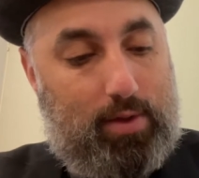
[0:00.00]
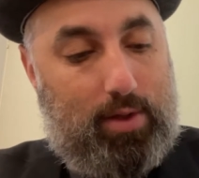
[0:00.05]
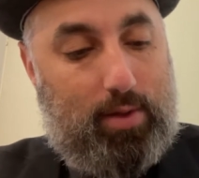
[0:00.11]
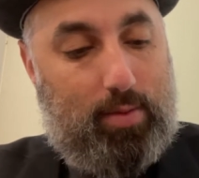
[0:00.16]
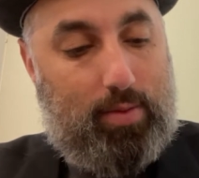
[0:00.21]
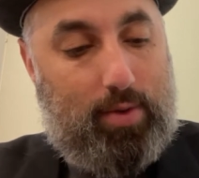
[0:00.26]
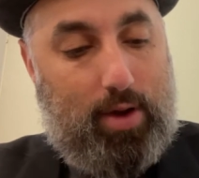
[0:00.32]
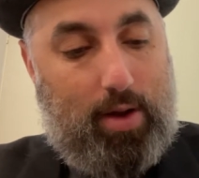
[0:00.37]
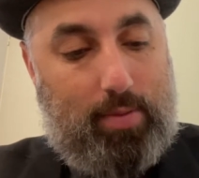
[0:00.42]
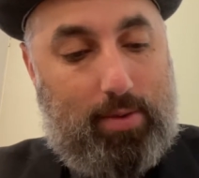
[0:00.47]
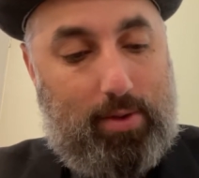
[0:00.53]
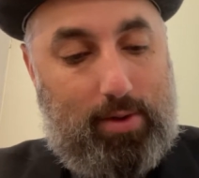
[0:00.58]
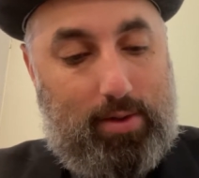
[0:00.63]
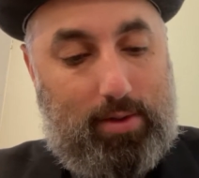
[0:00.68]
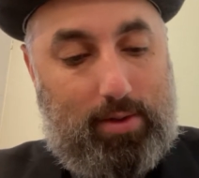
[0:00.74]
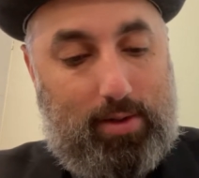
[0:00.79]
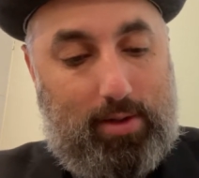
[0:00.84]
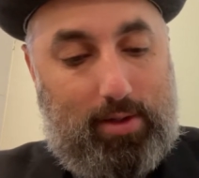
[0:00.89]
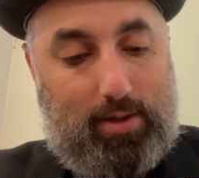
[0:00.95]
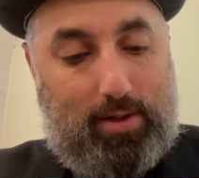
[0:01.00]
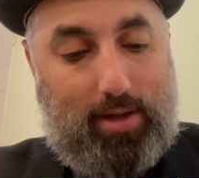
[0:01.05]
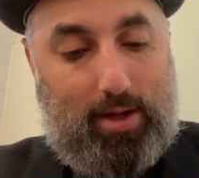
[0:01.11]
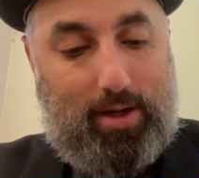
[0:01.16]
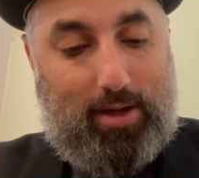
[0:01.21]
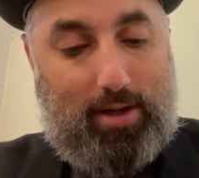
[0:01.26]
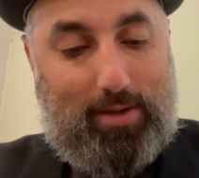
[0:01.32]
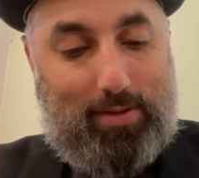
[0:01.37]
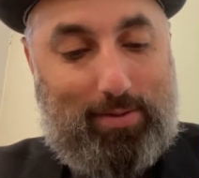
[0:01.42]
The improper use of this
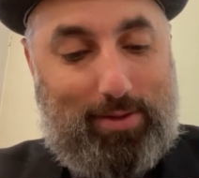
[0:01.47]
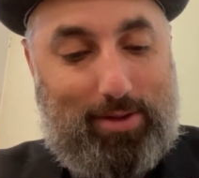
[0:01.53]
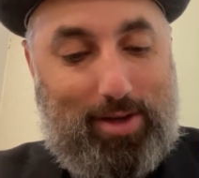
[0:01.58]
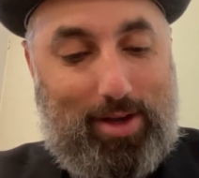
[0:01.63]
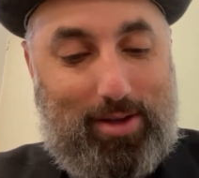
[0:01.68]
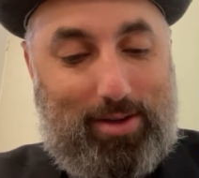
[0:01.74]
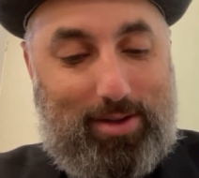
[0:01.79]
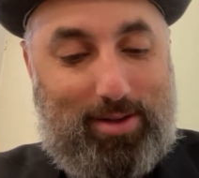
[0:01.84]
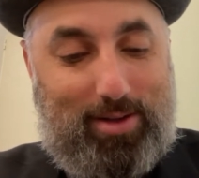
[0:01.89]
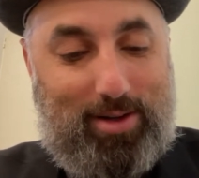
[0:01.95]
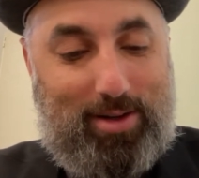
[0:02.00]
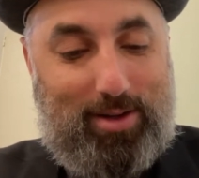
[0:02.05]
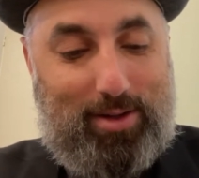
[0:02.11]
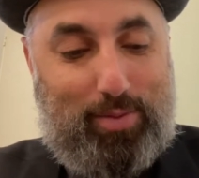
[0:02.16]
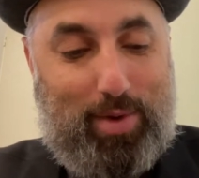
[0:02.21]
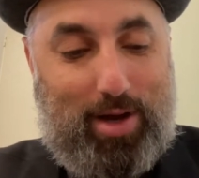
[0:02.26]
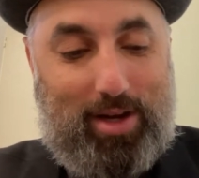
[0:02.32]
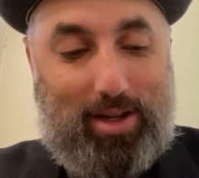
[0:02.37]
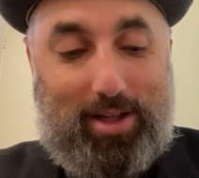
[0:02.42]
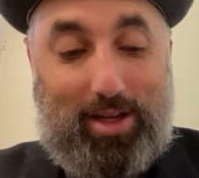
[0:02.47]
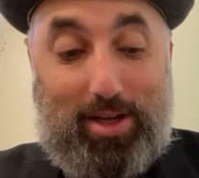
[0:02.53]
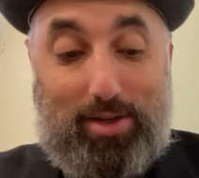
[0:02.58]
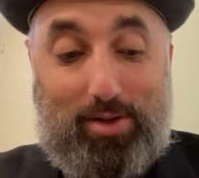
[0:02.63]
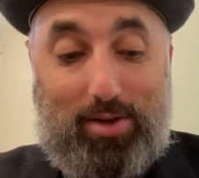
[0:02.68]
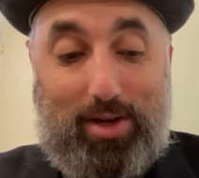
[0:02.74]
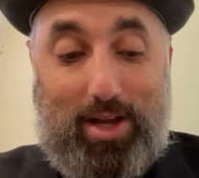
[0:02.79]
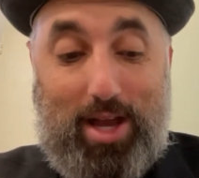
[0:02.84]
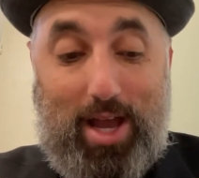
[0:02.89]
gun can result in serious bodily
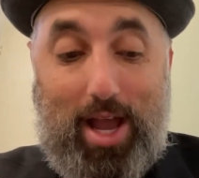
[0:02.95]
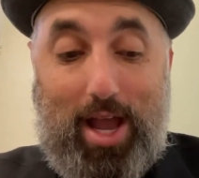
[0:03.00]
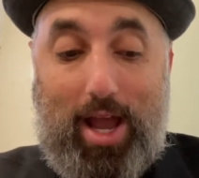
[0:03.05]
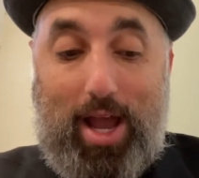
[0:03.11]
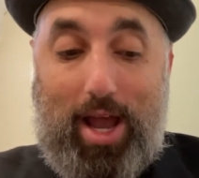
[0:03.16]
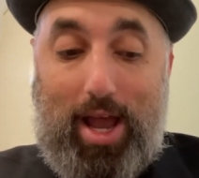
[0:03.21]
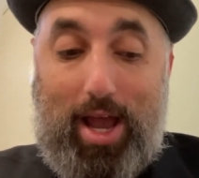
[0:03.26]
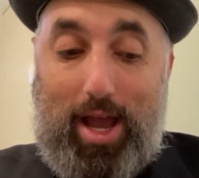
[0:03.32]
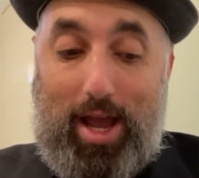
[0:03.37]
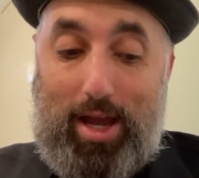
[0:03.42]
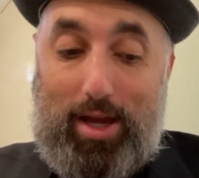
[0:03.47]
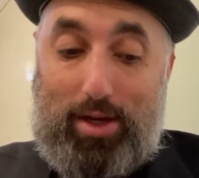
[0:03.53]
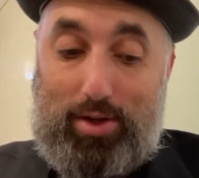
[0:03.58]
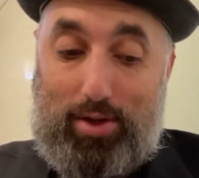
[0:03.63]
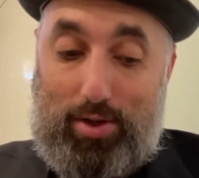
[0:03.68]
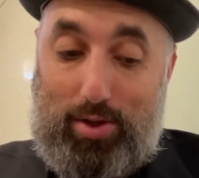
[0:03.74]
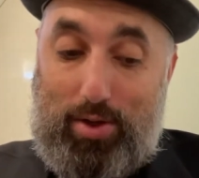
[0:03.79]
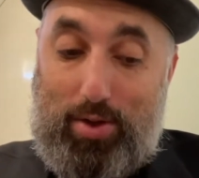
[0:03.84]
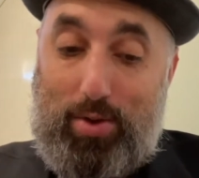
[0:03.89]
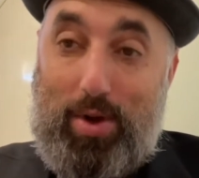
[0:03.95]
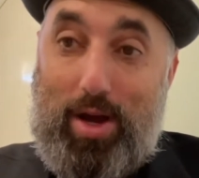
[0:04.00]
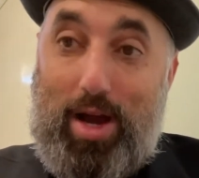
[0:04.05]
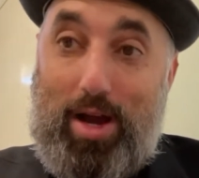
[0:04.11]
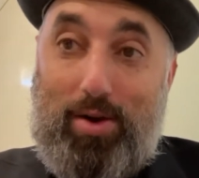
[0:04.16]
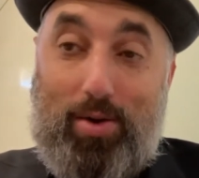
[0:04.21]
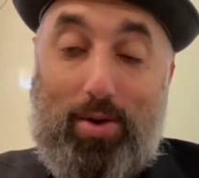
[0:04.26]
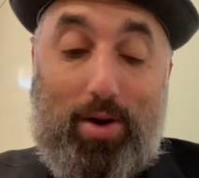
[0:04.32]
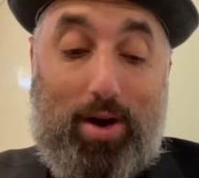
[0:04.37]
injury to you
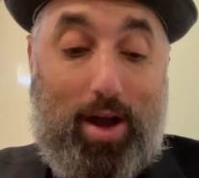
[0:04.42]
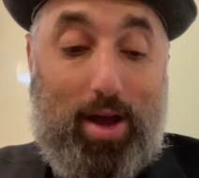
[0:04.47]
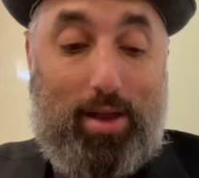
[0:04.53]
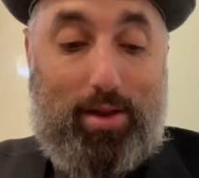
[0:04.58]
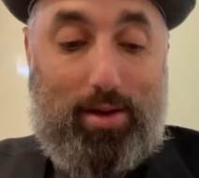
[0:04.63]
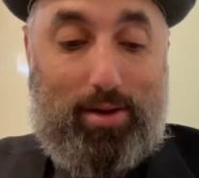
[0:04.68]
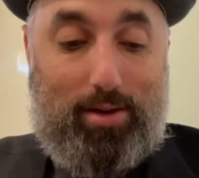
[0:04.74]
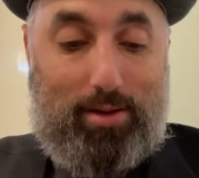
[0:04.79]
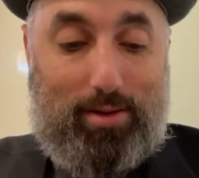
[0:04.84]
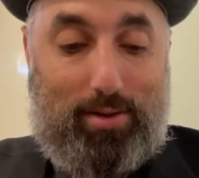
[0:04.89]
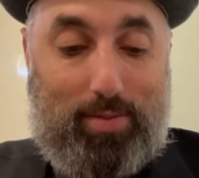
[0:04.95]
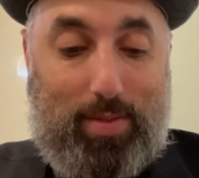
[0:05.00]
and or others.